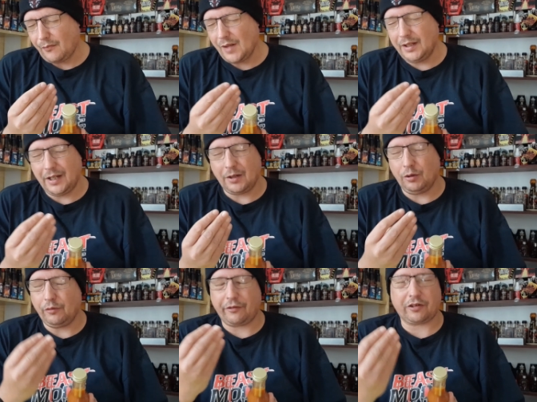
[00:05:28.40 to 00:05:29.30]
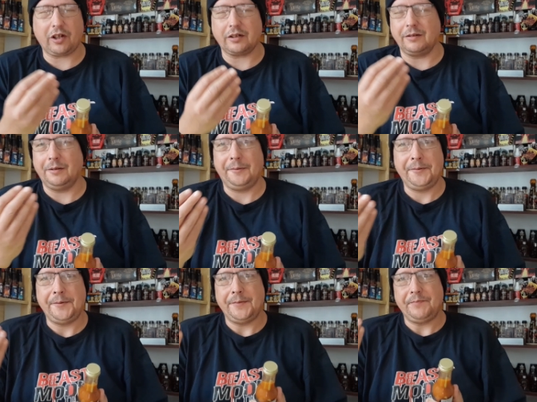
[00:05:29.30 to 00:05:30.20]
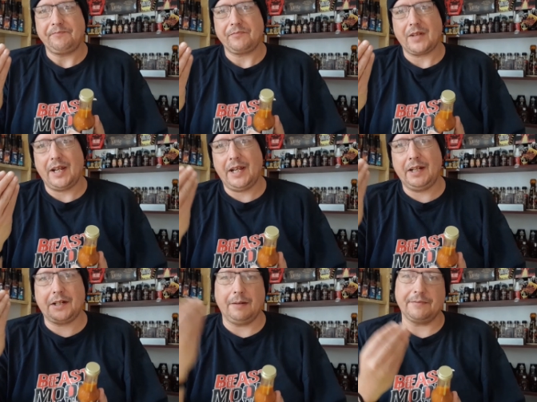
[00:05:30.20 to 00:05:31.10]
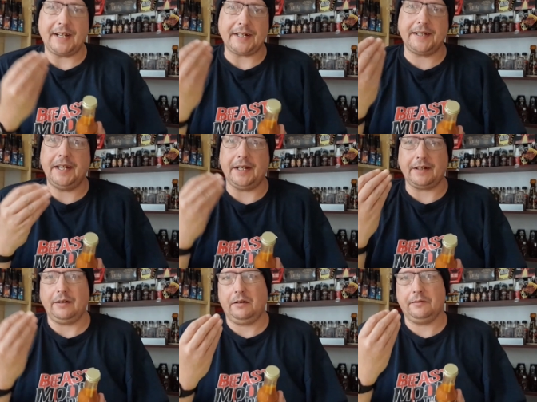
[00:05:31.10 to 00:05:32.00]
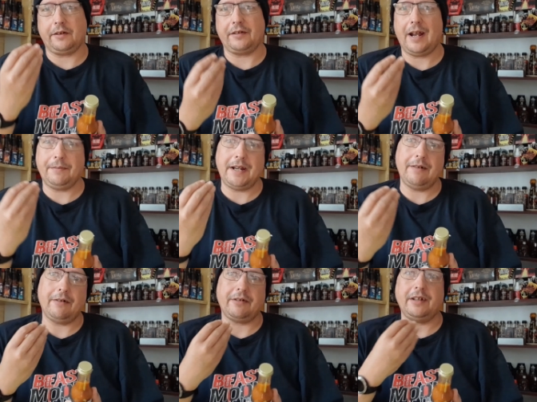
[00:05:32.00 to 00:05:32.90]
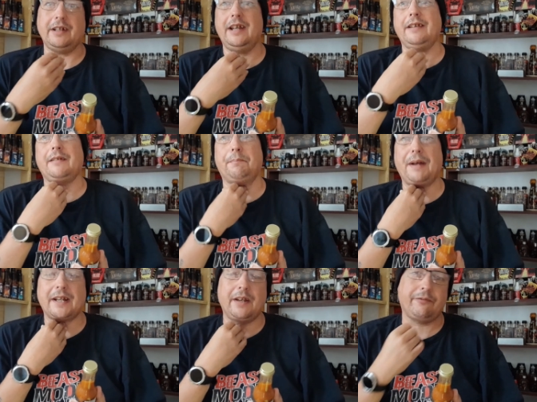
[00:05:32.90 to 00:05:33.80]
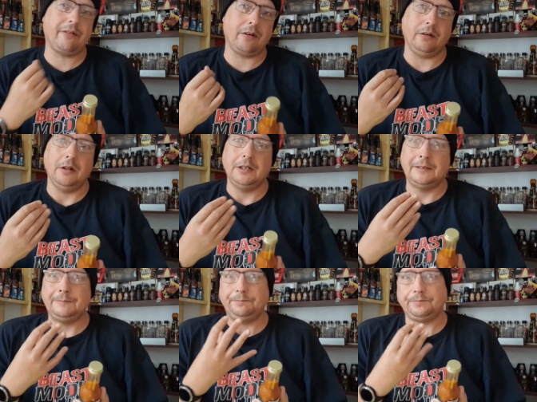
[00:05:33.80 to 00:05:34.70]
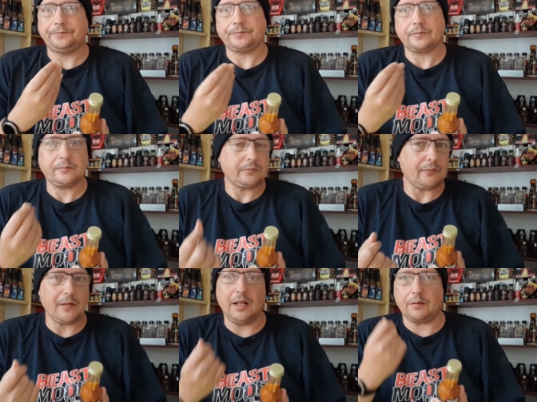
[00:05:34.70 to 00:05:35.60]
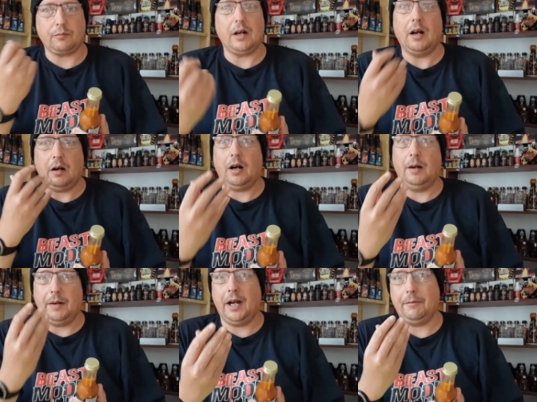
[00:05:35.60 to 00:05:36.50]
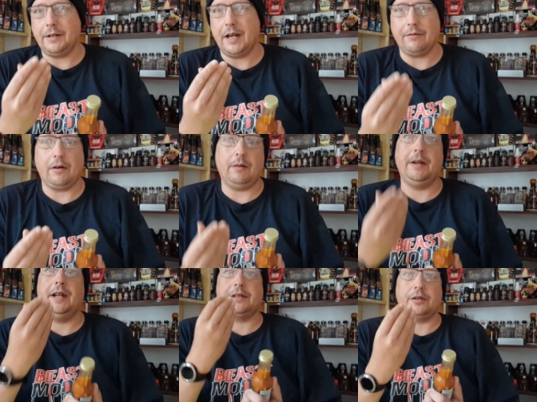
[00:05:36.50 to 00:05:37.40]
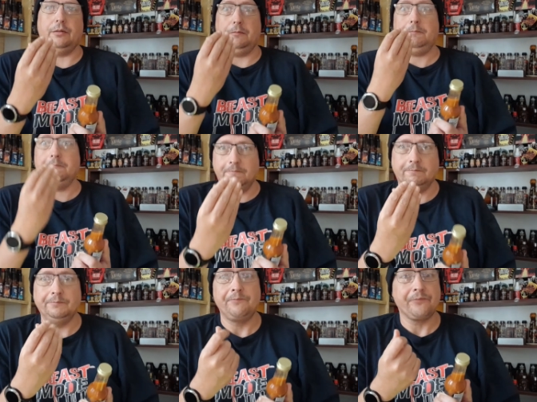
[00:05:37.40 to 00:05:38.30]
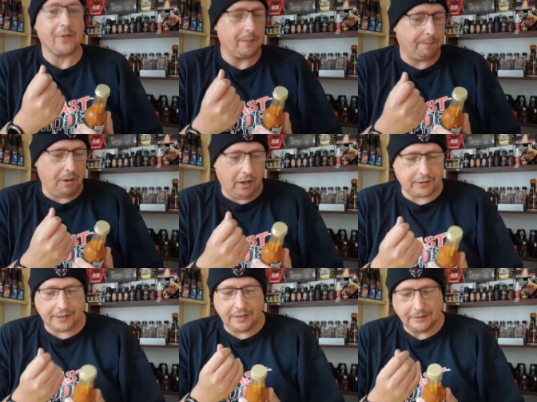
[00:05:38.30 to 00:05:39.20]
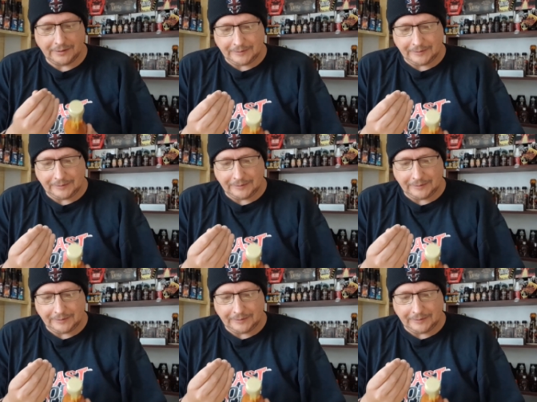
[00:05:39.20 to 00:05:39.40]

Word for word: and then all of a sudden in comes that kick of those habaneros. It hits the back of your throat. It's, well, I'm a habanero, I'm here to mm, party.